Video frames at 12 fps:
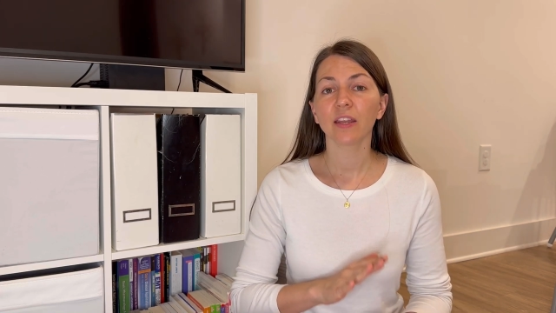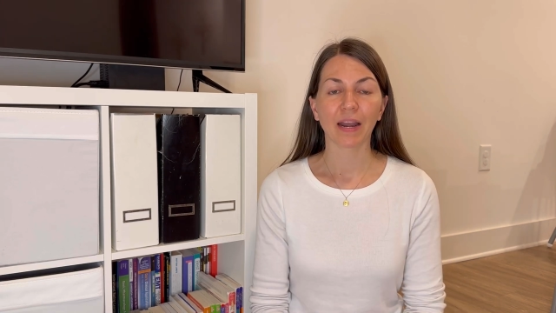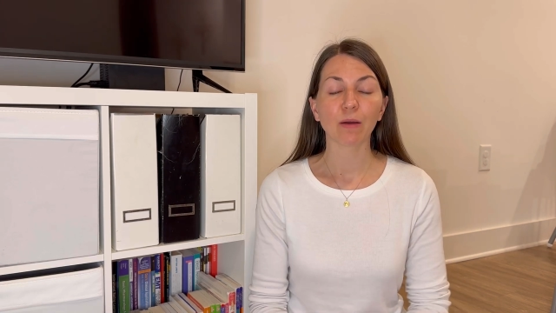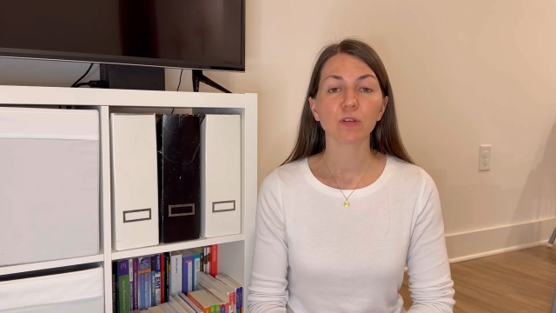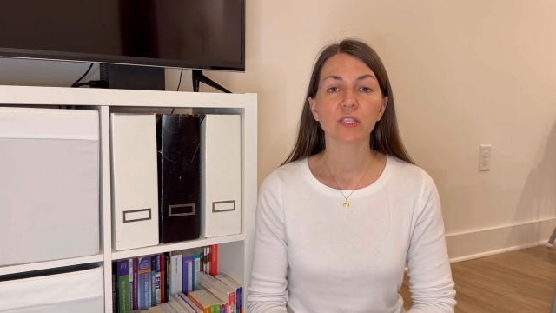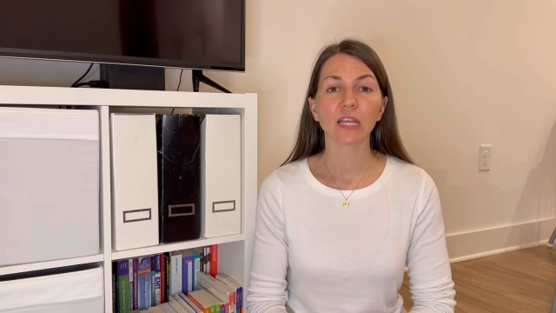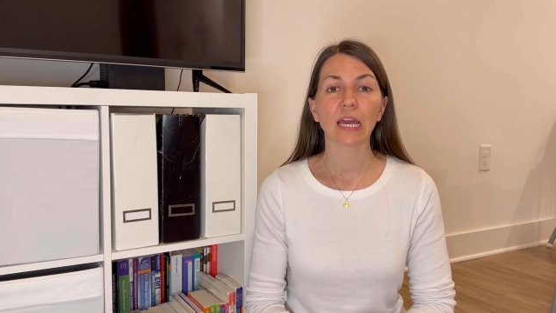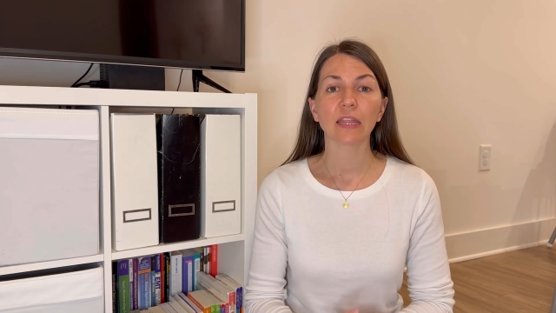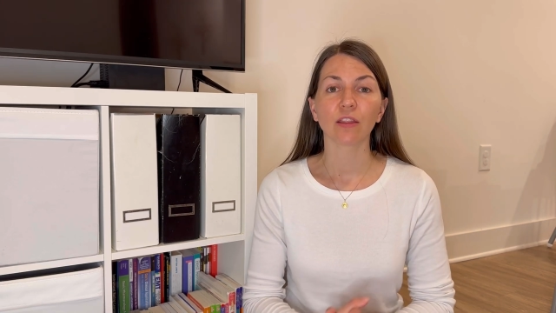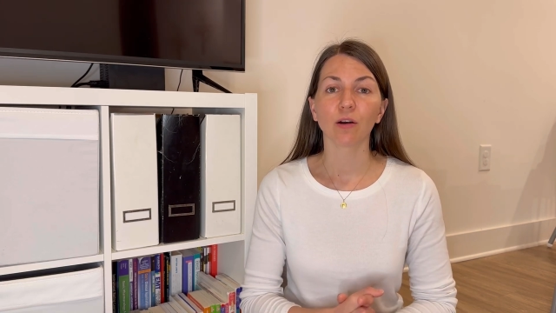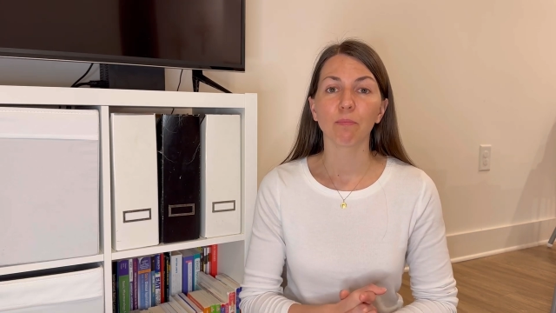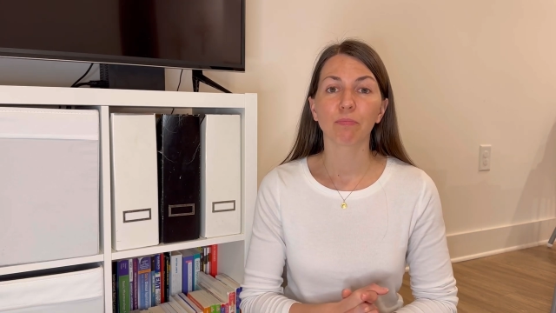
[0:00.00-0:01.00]
but I would say
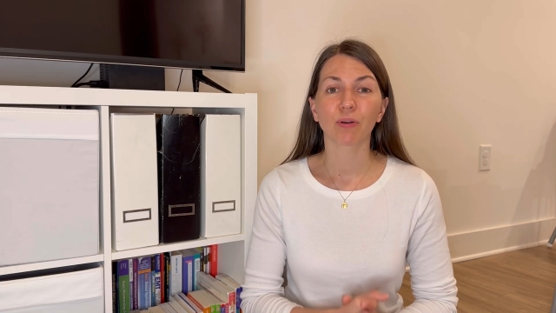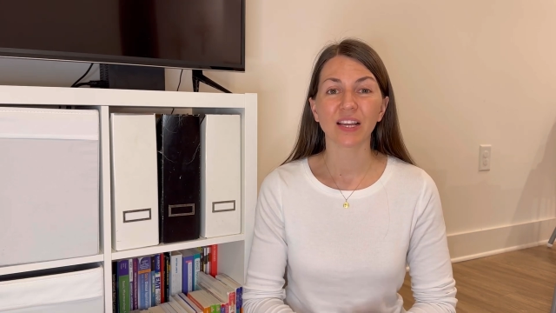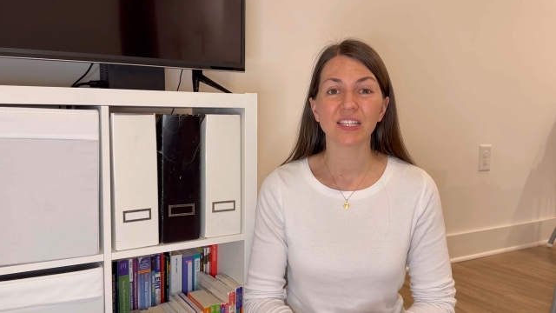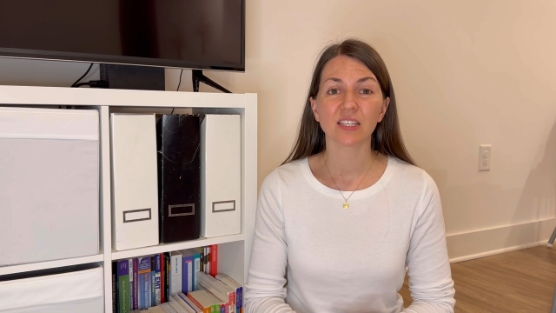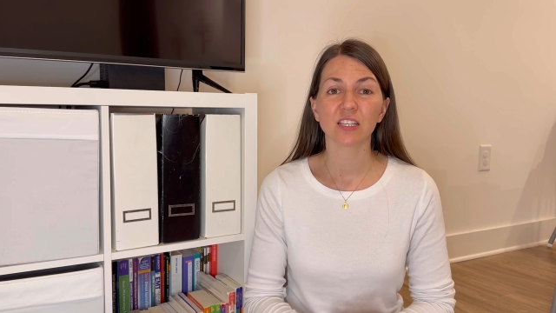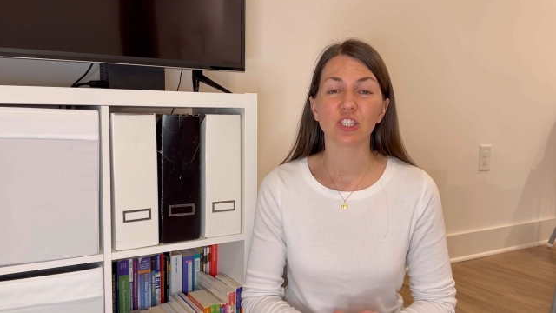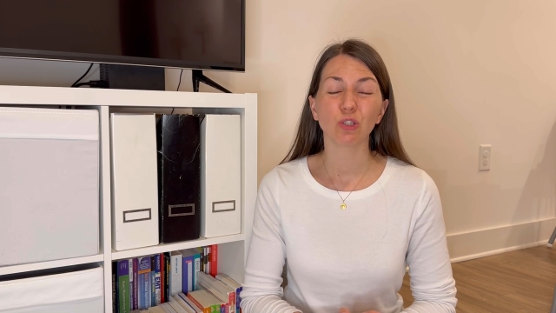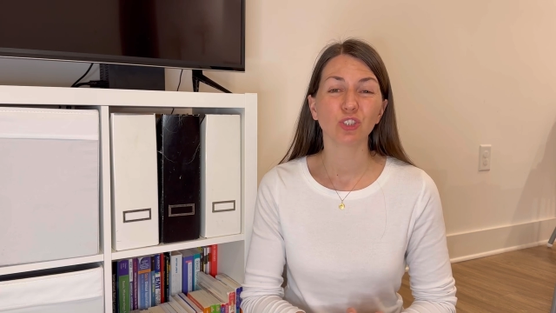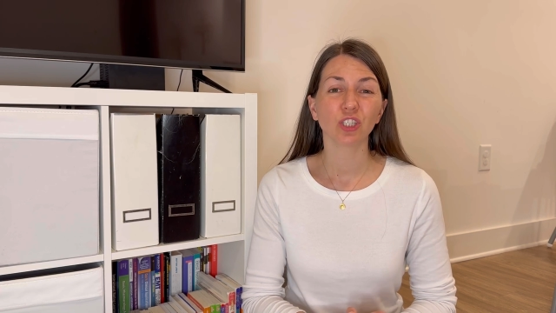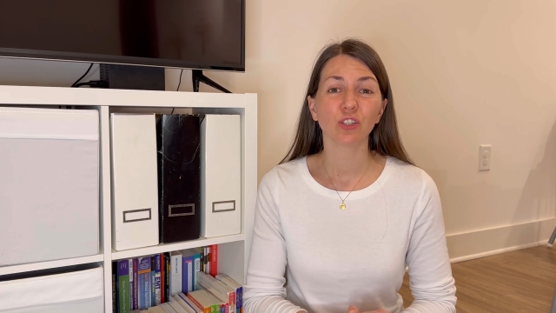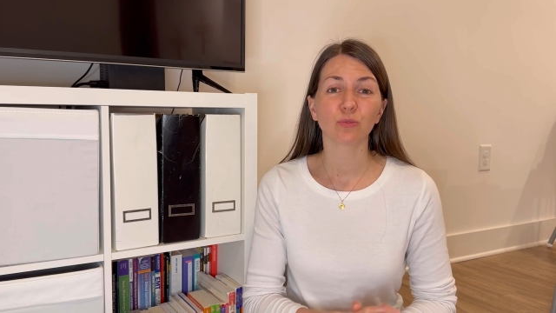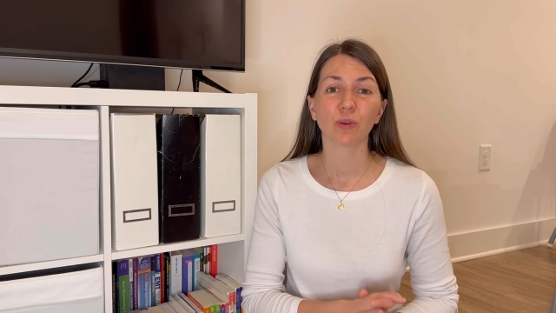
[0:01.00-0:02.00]
the prices
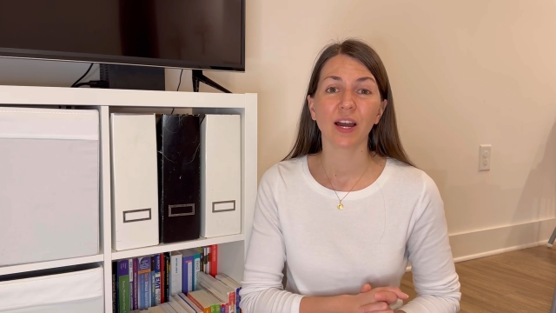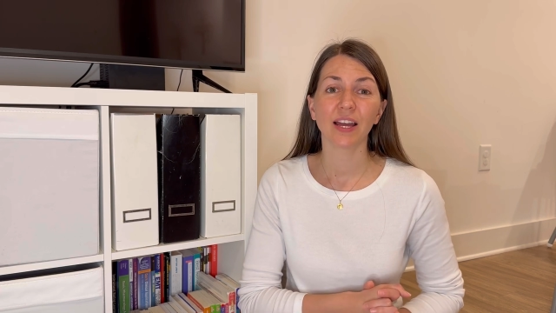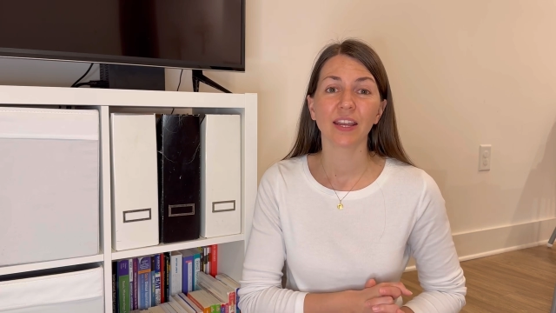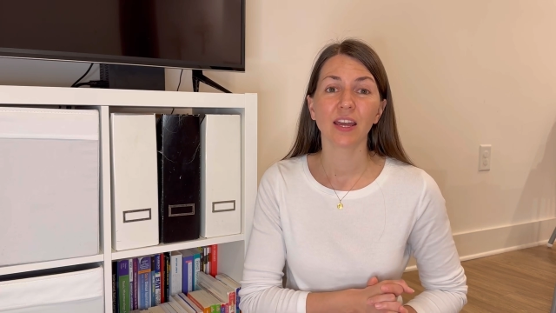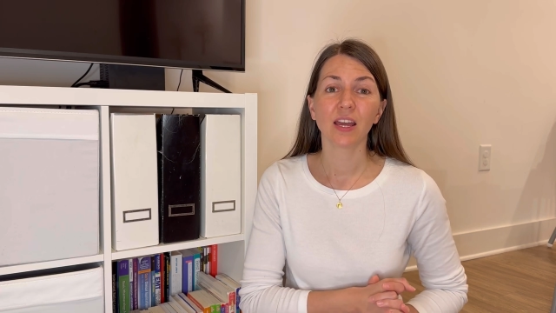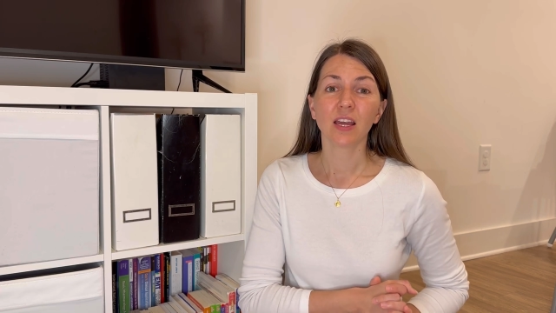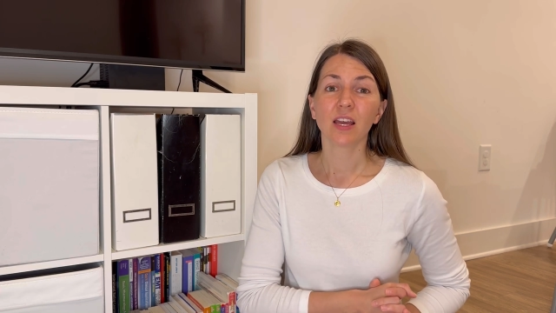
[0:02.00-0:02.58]
usually run